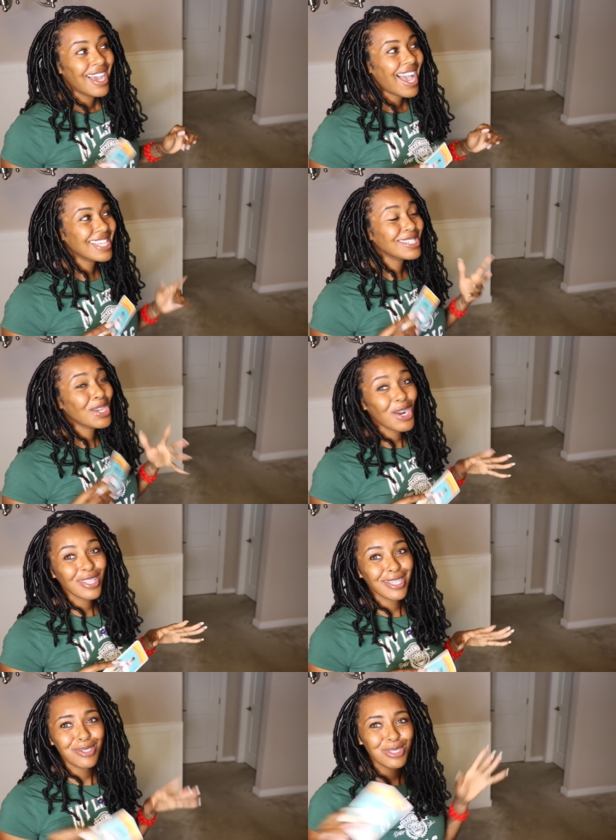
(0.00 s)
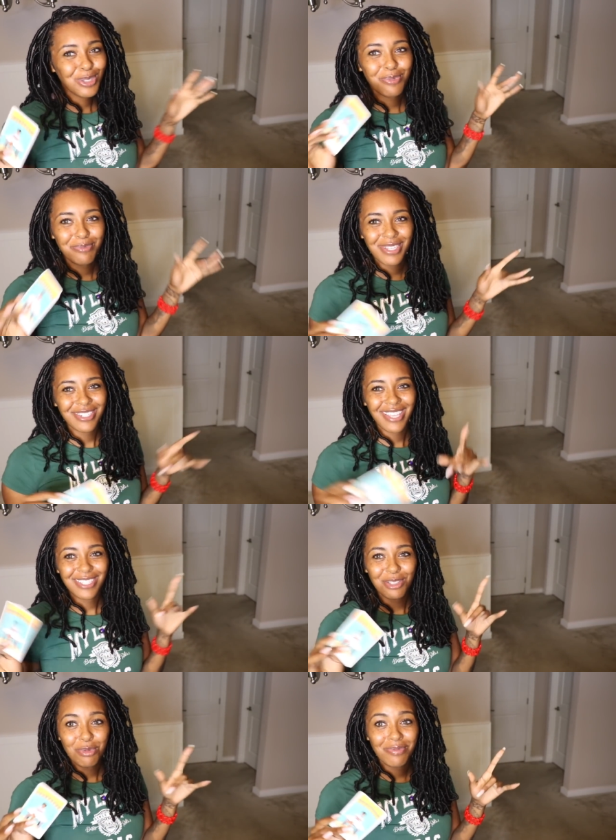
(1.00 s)
I just heard like, you stupid bitch, or that
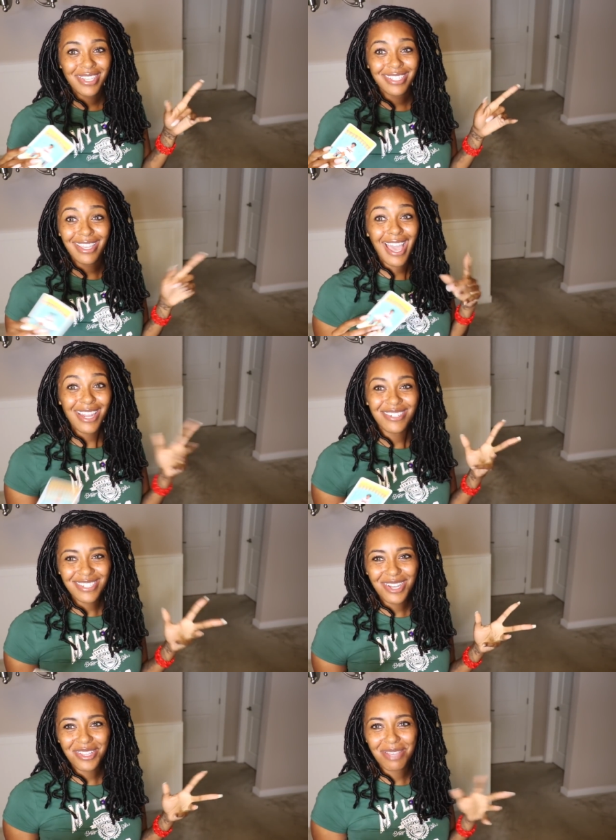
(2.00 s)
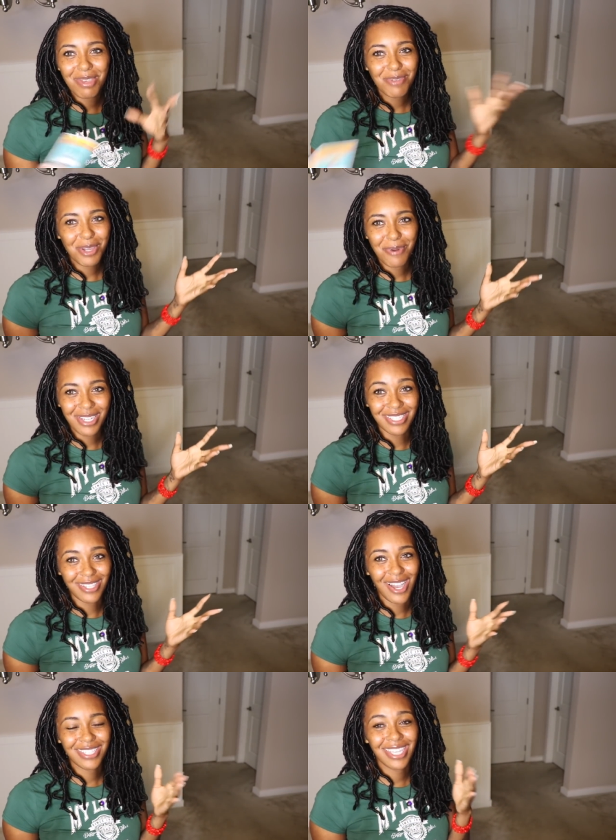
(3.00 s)
stupid bitch. Like, I don't know, like maybe your person
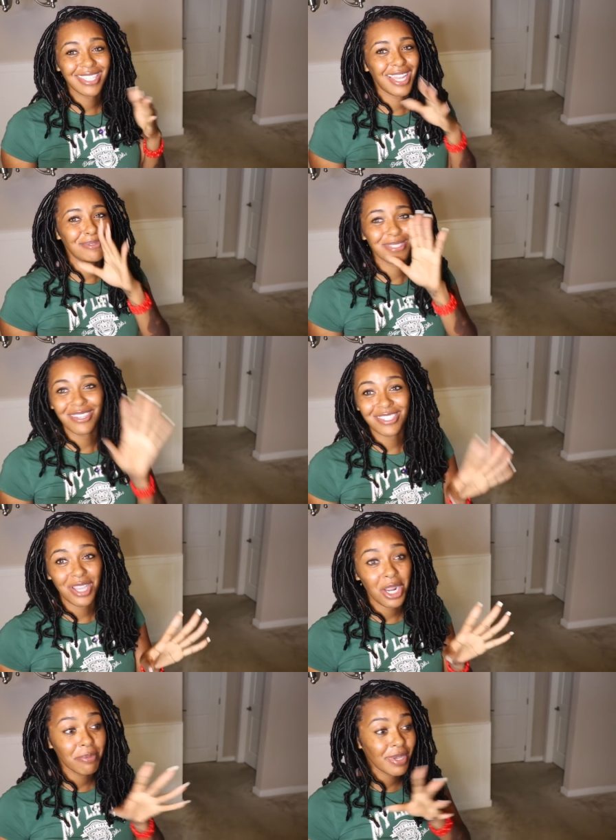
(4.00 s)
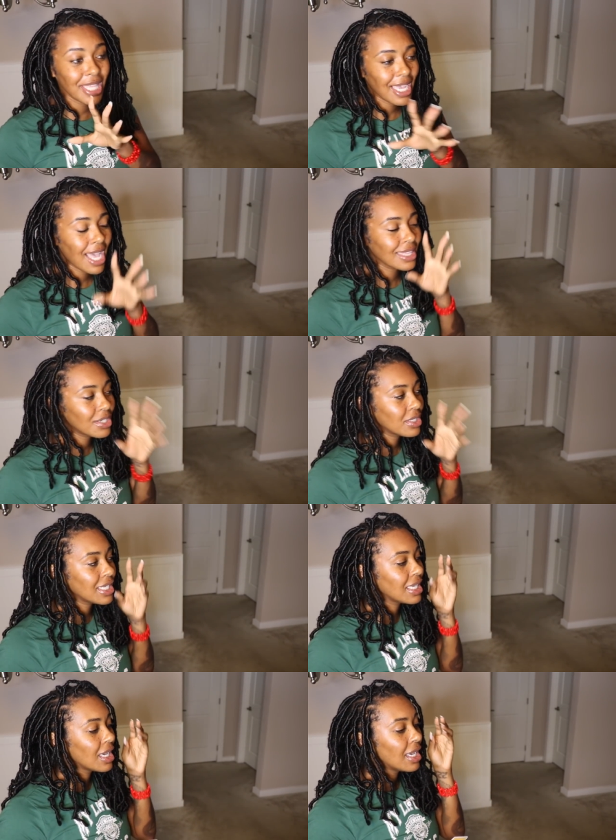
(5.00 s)
talks like that. I'm so sorry. But like, I
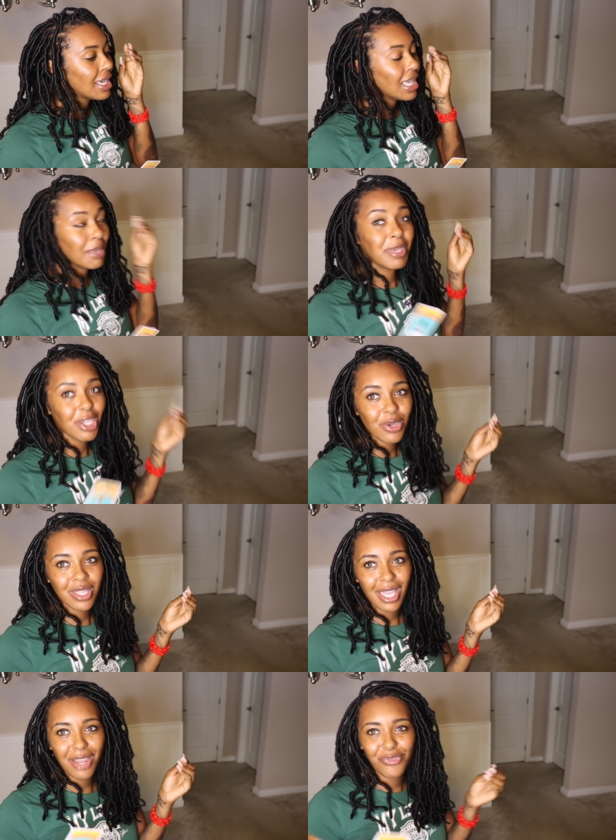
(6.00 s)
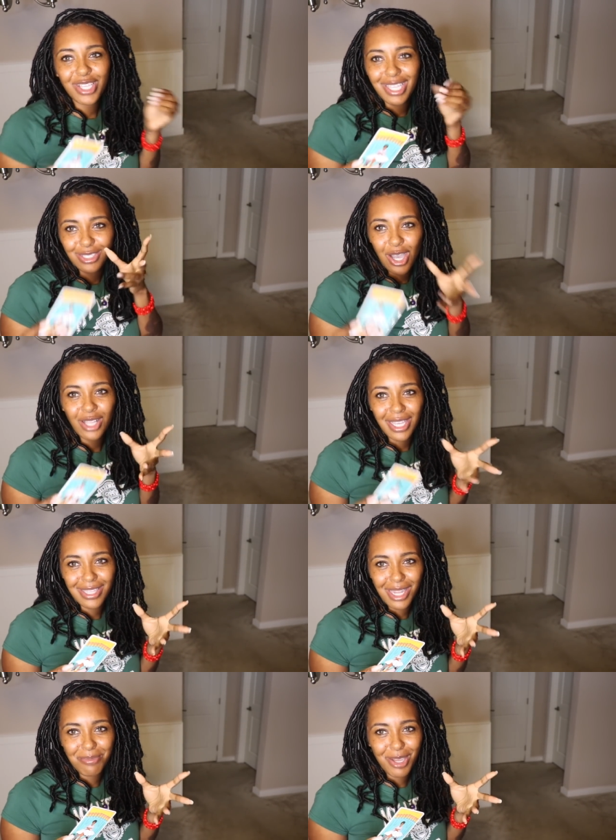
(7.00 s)
literally am hearing that. I feel like they talk like
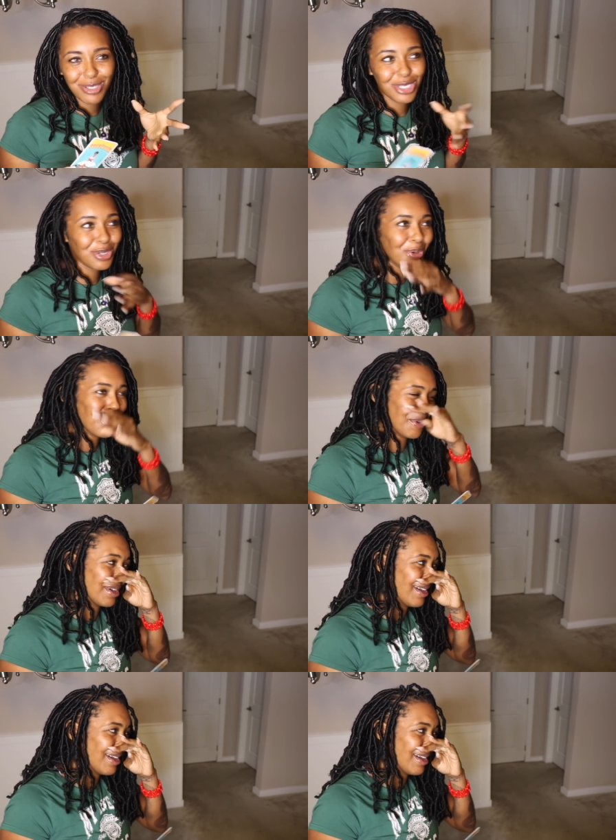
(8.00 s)
that about you.